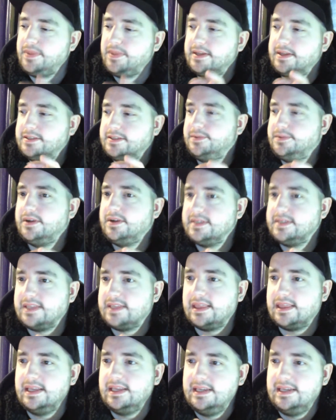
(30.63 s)
to be honest,
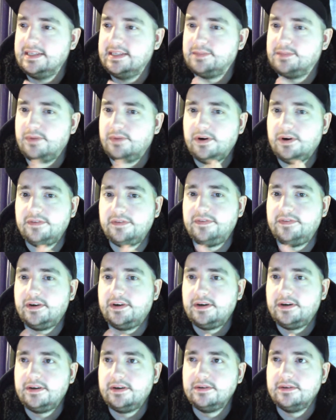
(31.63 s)
I think it's more
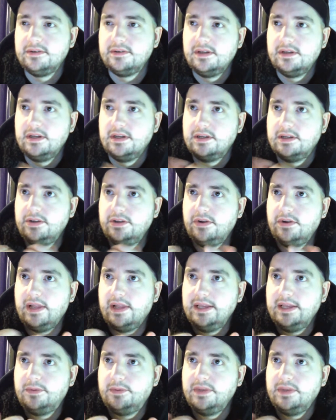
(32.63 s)
for, you know,
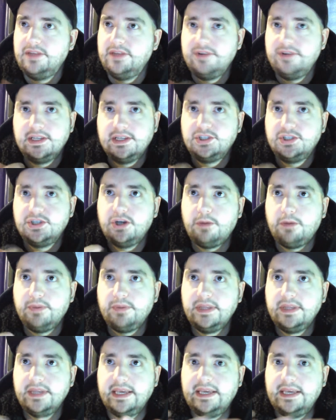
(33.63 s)
like when you're in a
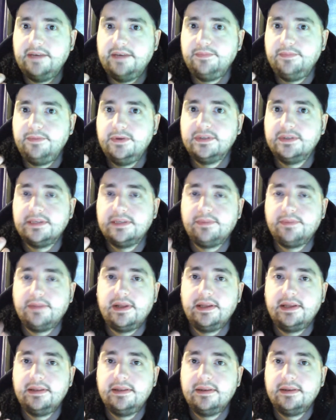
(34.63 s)
shop and you hear music
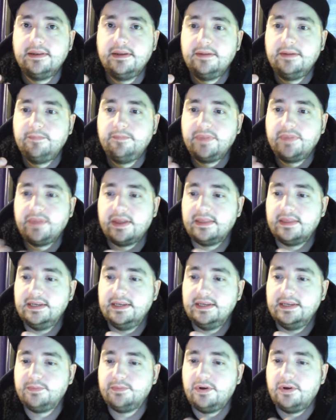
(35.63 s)
playing. I
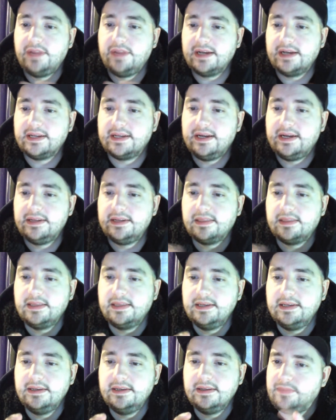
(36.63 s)
think it's more that kind of
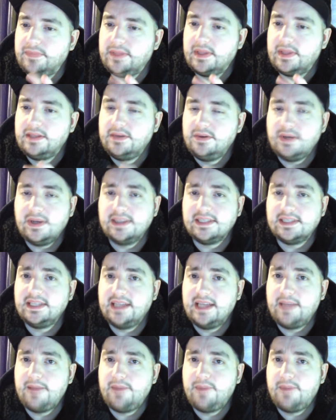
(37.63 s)
thing. You
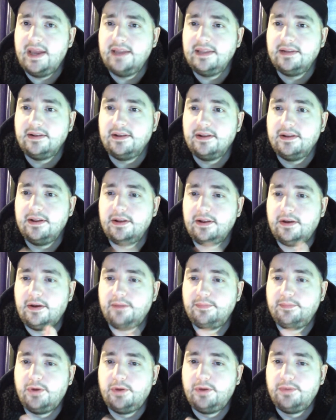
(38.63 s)
actually get paid a
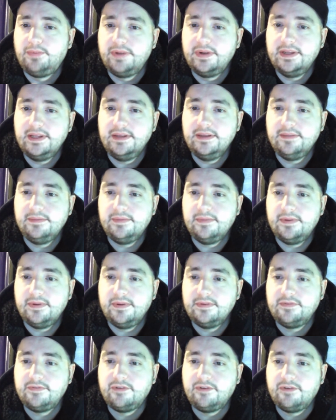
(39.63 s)
lot more money
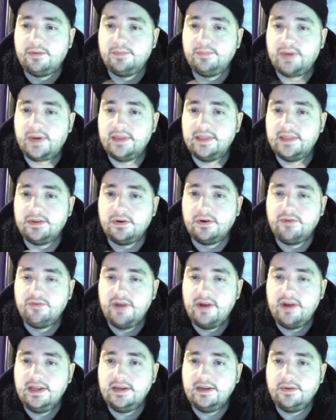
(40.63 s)
from Pandora
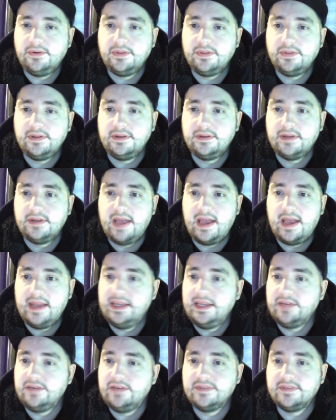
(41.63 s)
Radio than
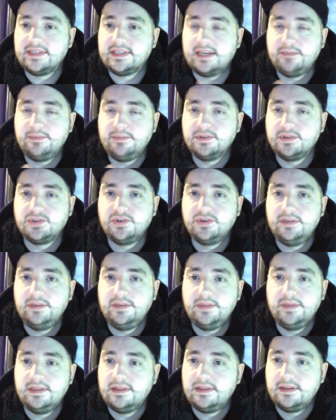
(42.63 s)
any other type of
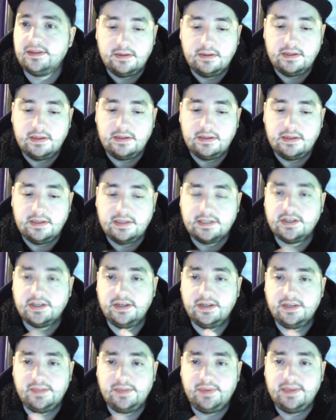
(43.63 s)
streaming. It
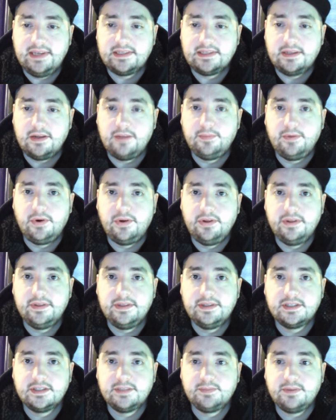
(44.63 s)
certainly pays a lot more
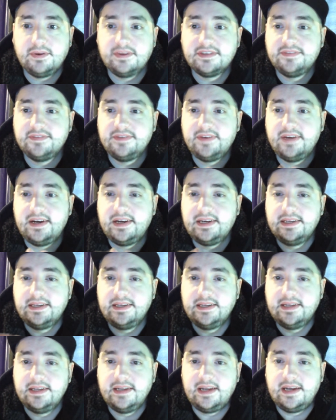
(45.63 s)
than
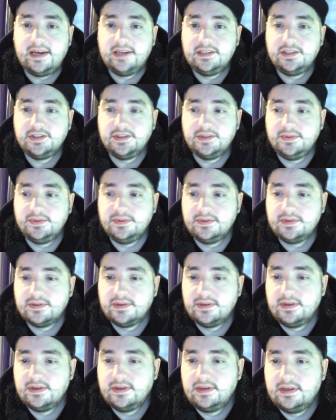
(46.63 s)
Spotify and iTunes.
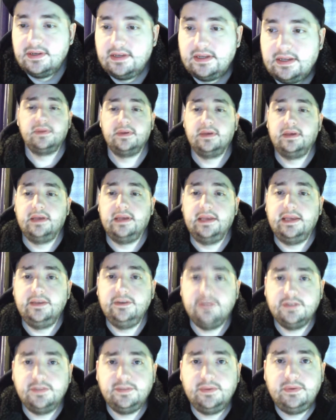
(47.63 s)
It
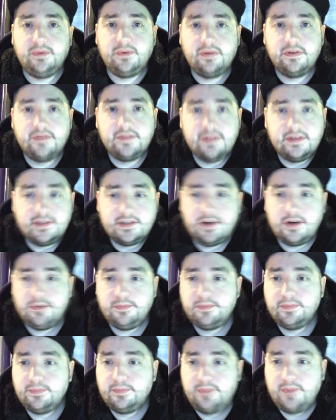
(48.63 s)
used to be one of the
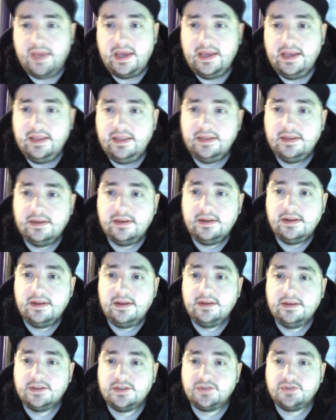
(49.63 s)
top paying
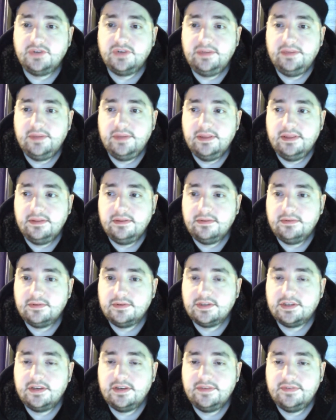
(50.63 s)
streaming
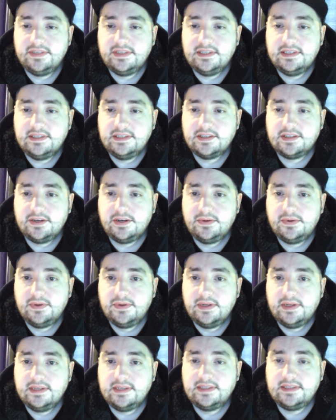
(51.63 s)
services, so
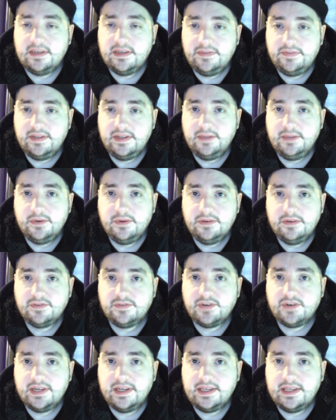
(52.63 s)
it's definitely worth
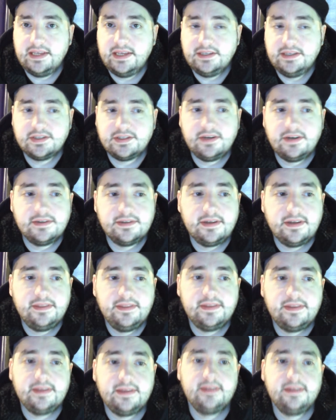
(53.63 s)
trying to get your songs
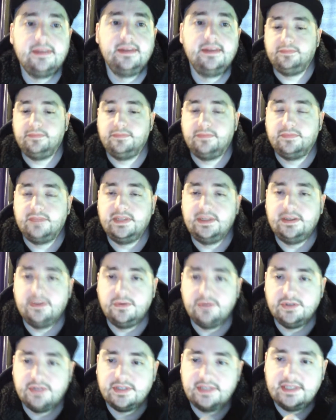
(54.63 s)
on there. They
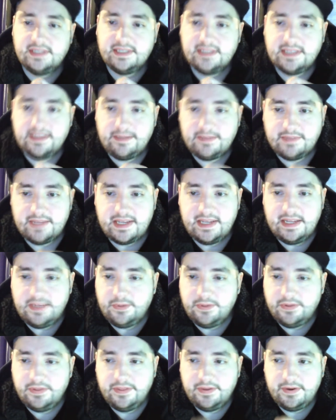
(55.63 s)
don't just accept
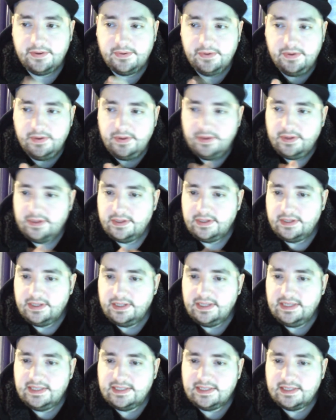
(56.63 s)
anyone though. You
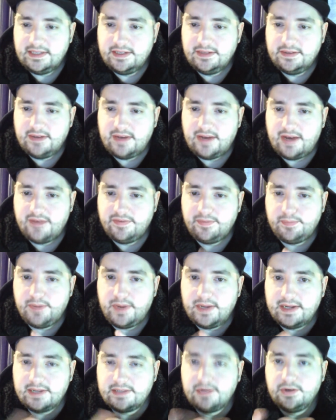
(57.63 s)
need to have a
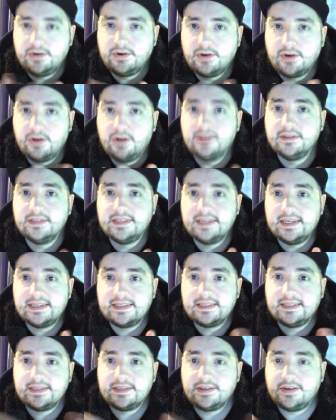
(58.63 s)
backdoor
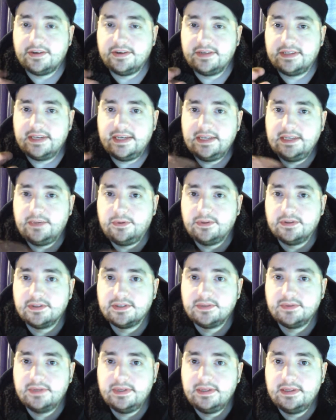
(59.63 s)
contact to sort of get you
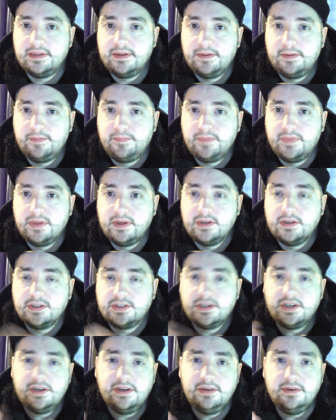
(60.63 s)
onto it.
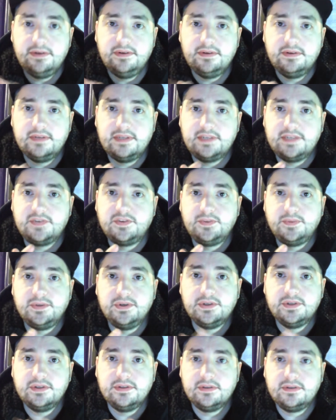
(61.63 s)
Certain
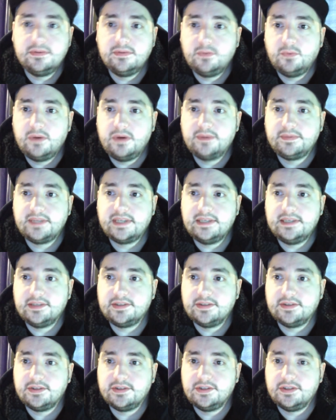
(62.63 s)
distribution websites
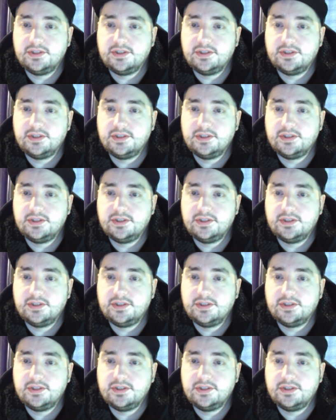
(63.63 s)
such as